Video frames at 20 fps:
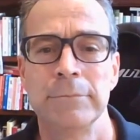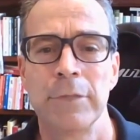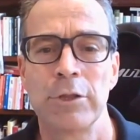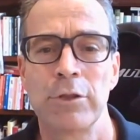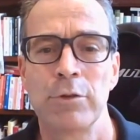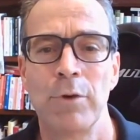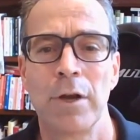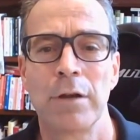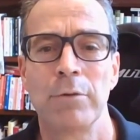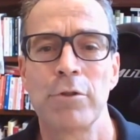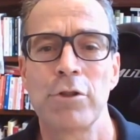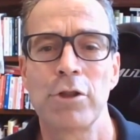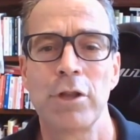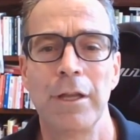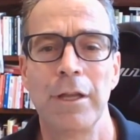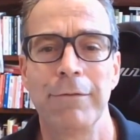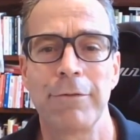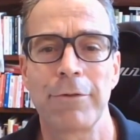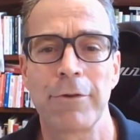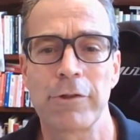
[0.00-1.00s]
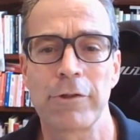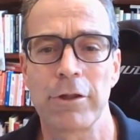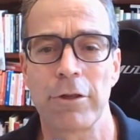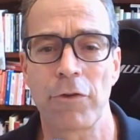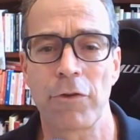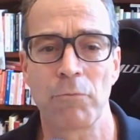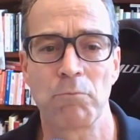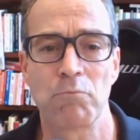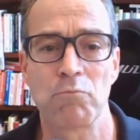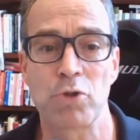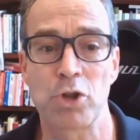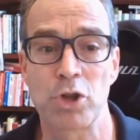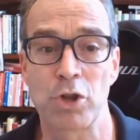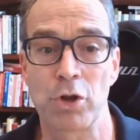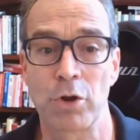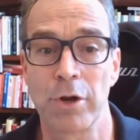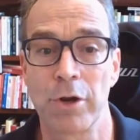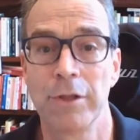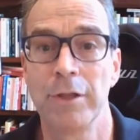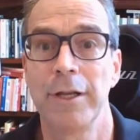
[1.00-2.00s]
that you want to achieve, such as
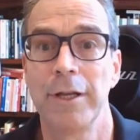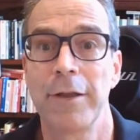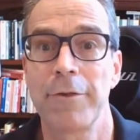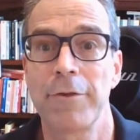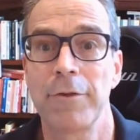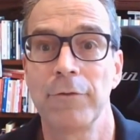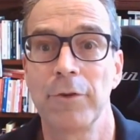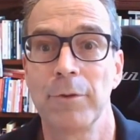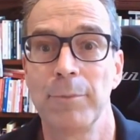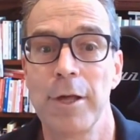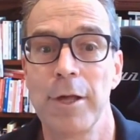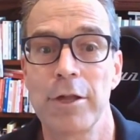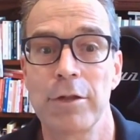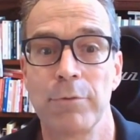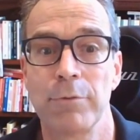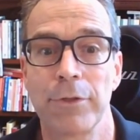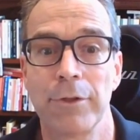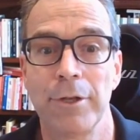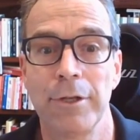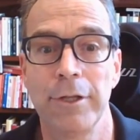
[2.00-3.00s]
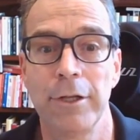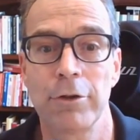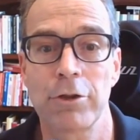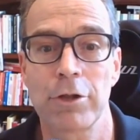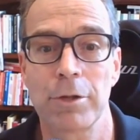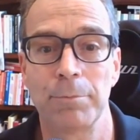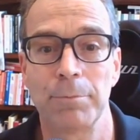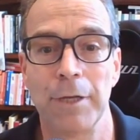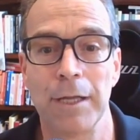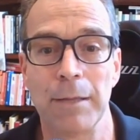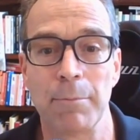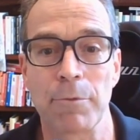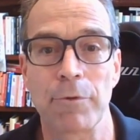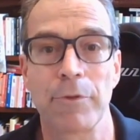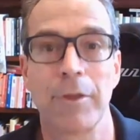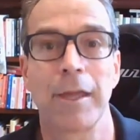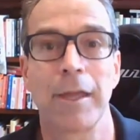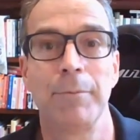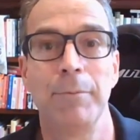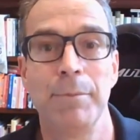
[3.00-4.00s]
sharing the latest information with the leadership team
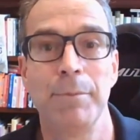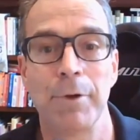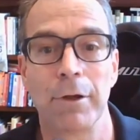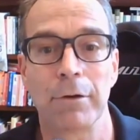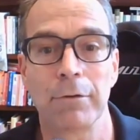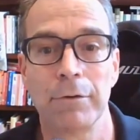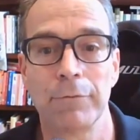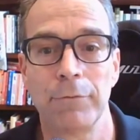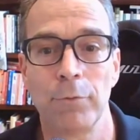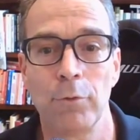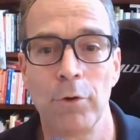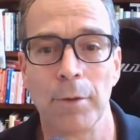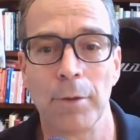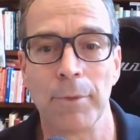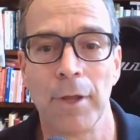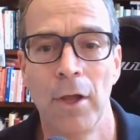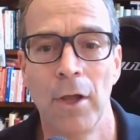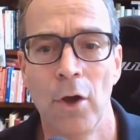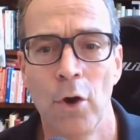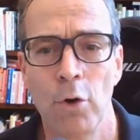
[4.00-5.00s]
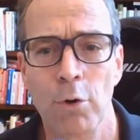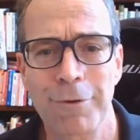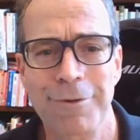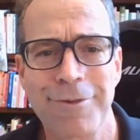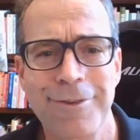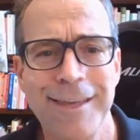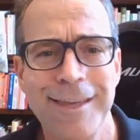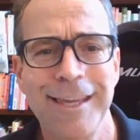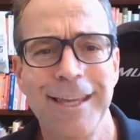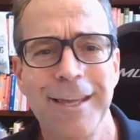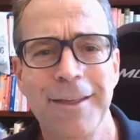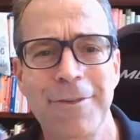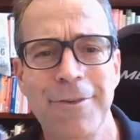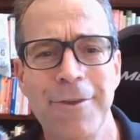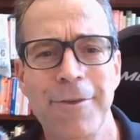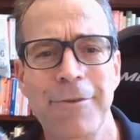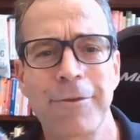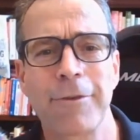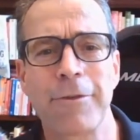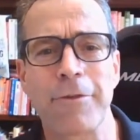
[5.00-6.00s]
so they can be better informed, or seeking
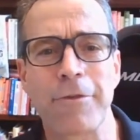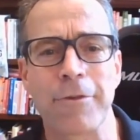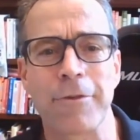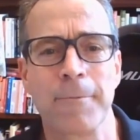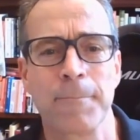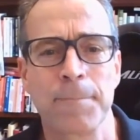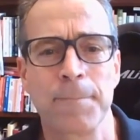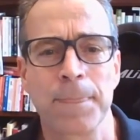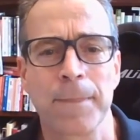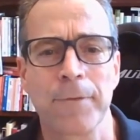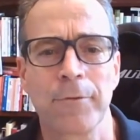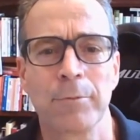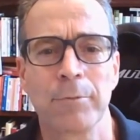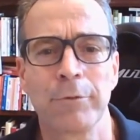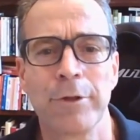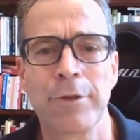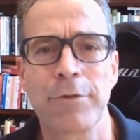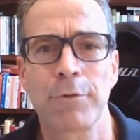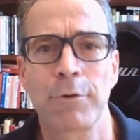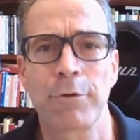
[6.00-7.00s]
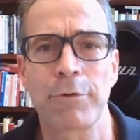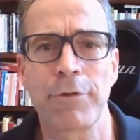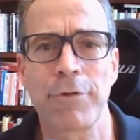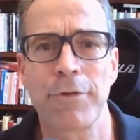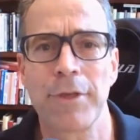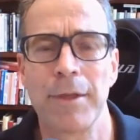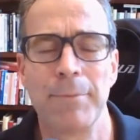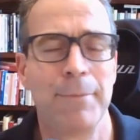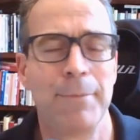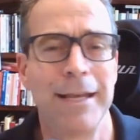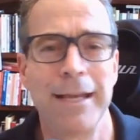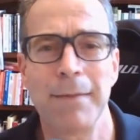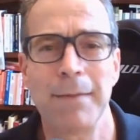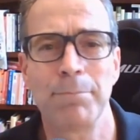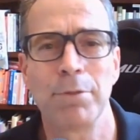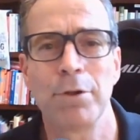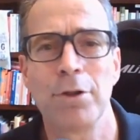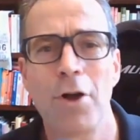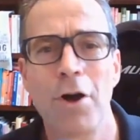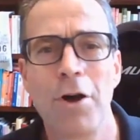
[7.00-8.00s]
assistance from resources that may
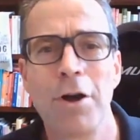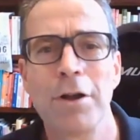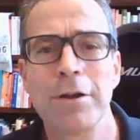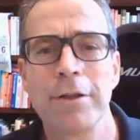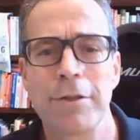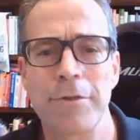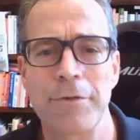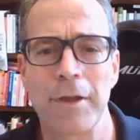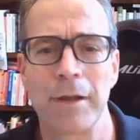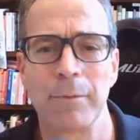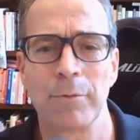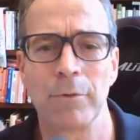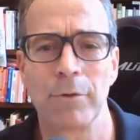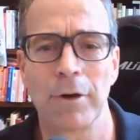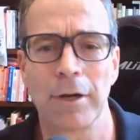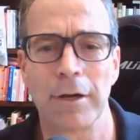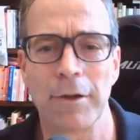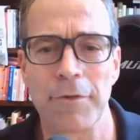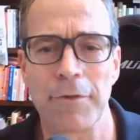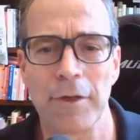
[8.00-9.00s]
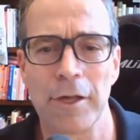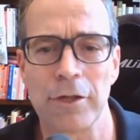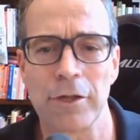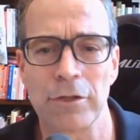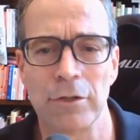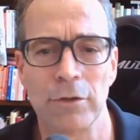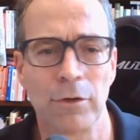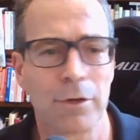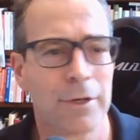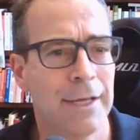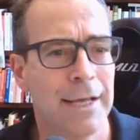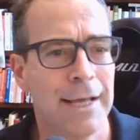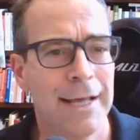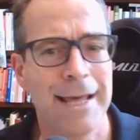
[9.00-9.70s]
not belong to the cyber organization, or